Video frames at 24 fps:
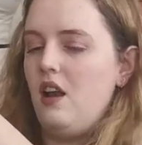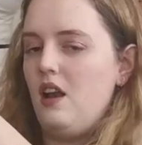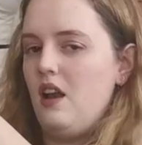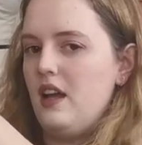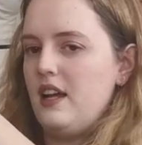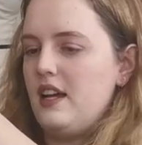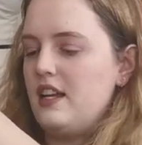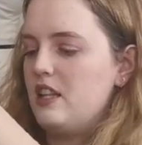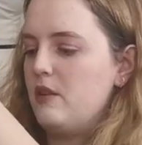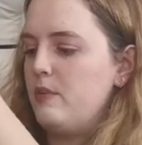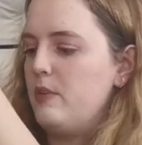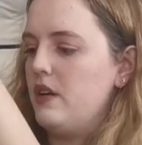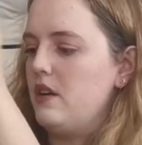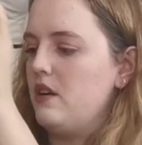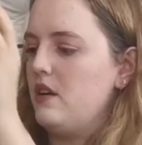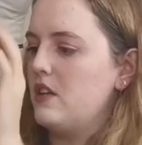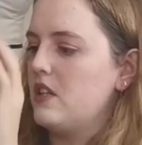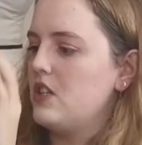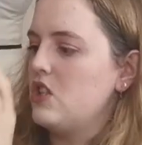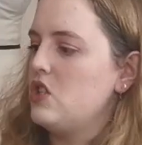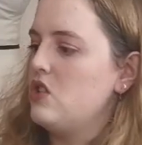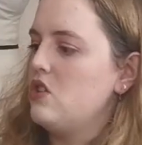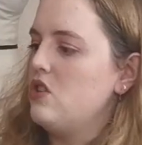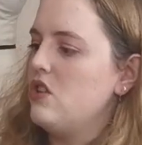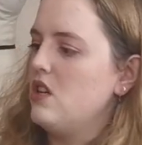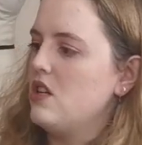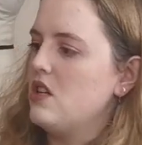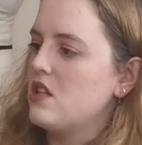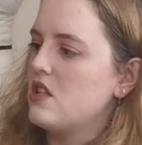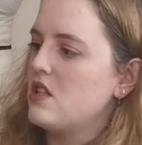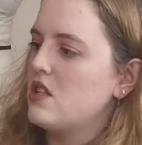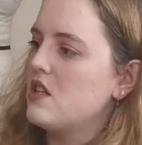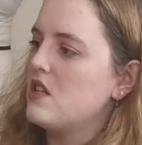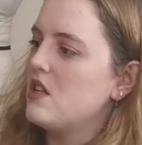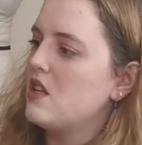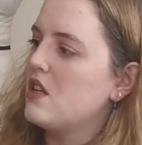are like the period, because you
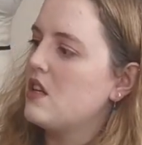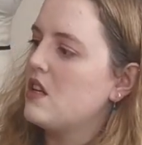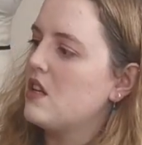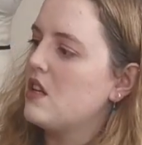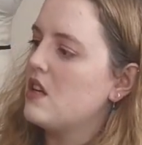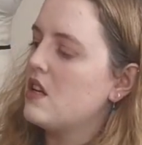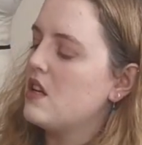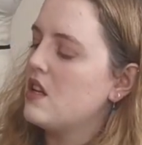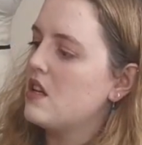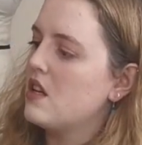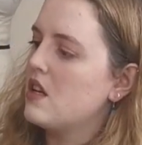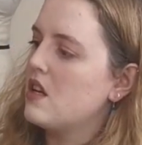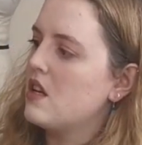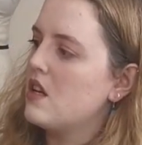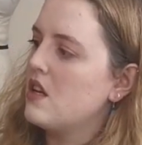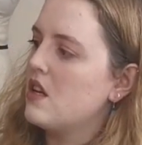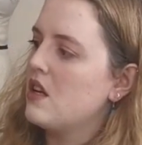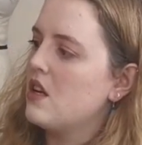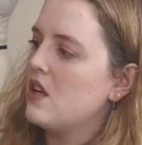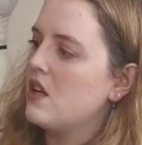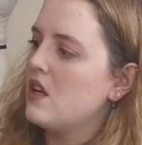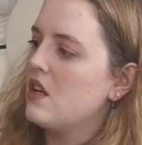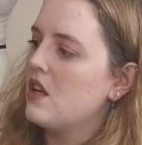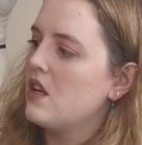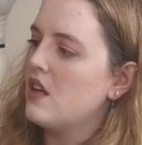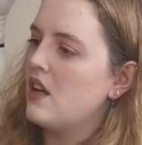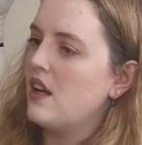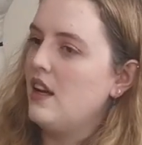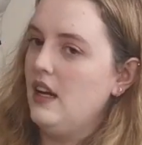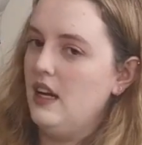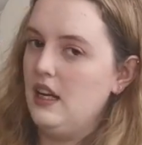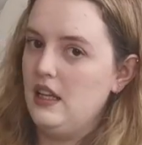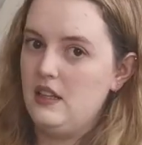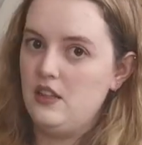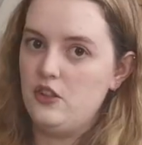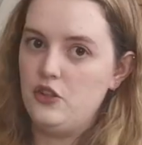just,
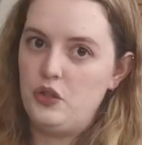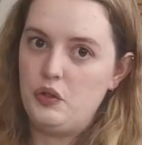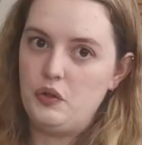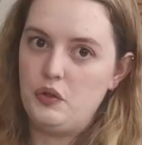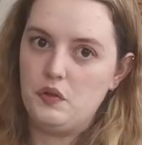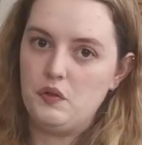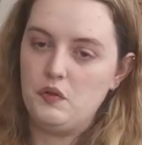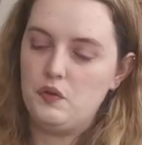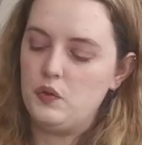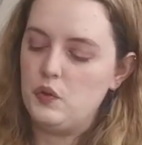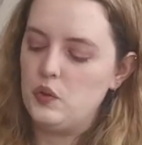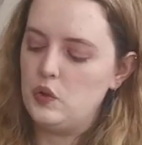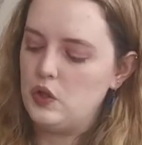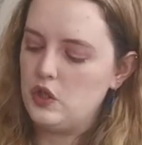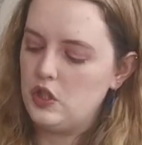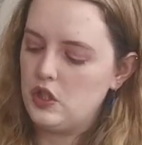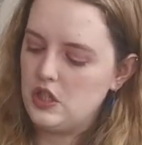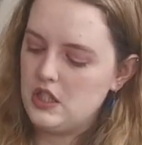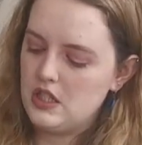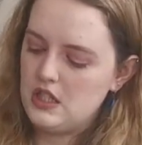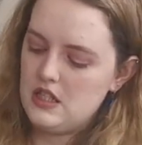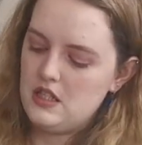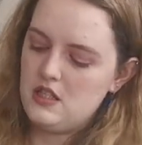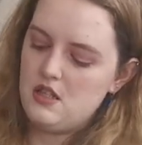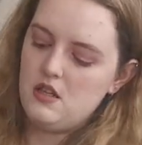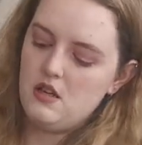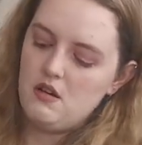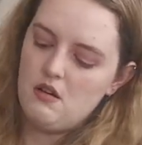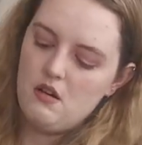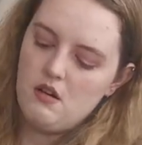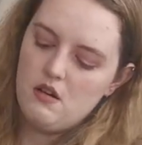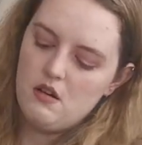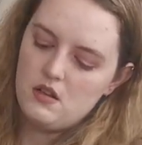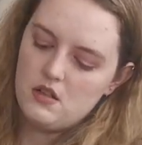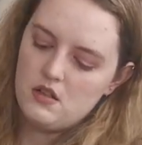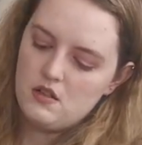and that you can afford, because it's
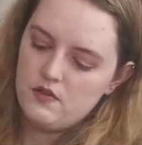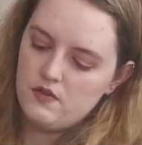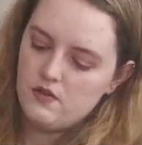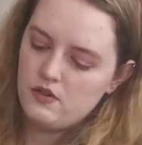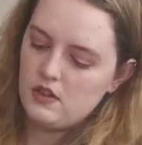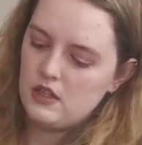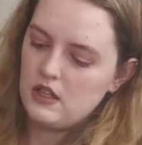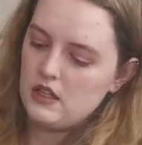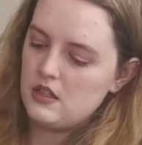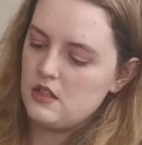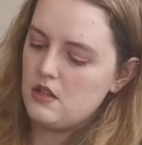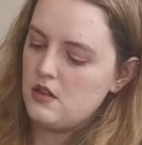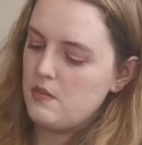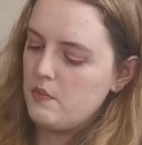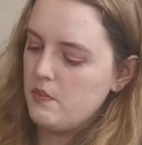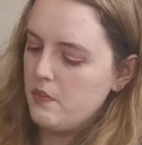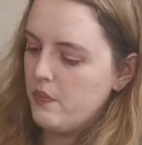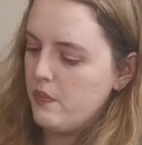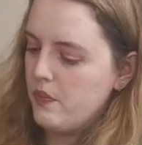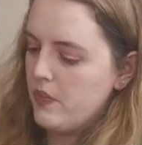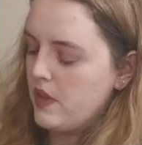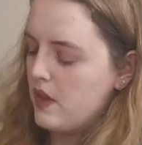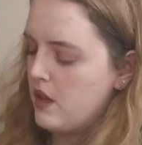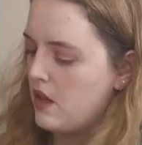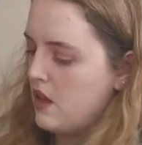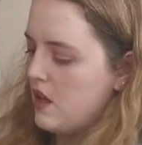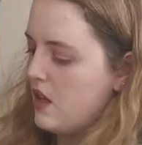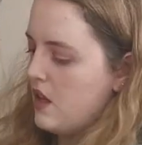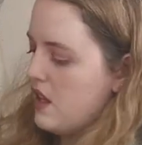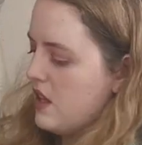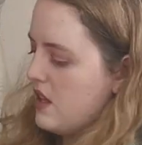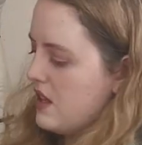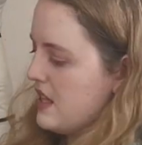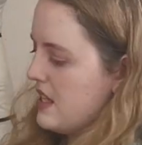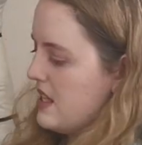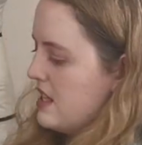so hard to find
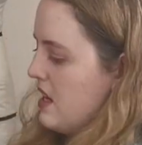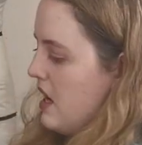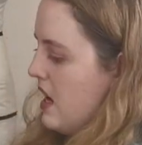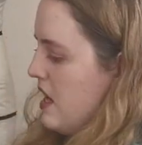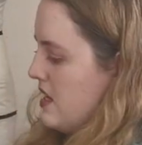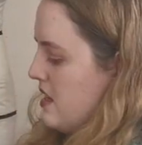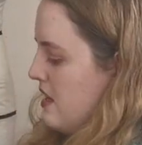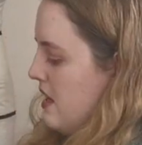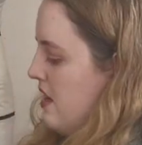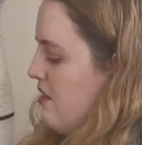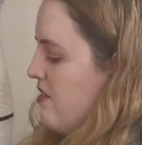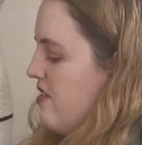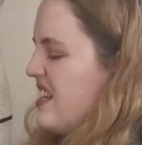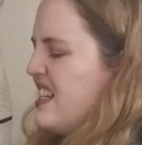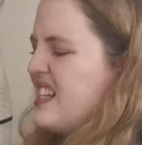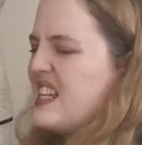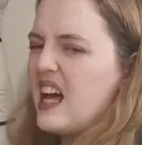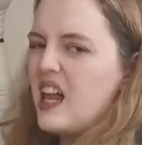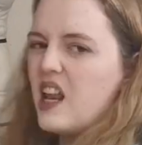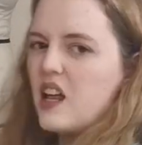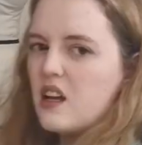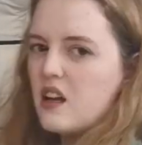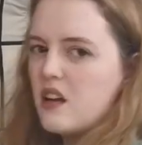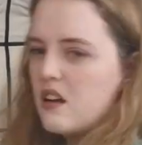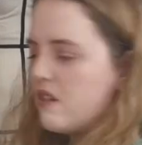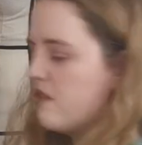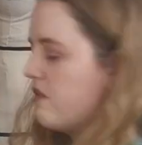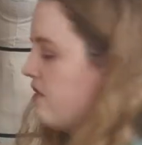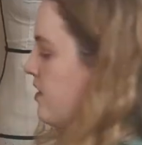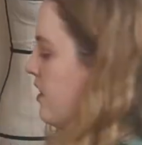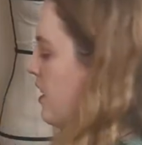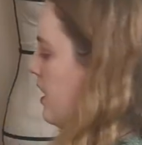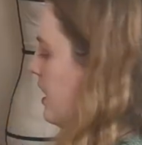these kinds of like really delicate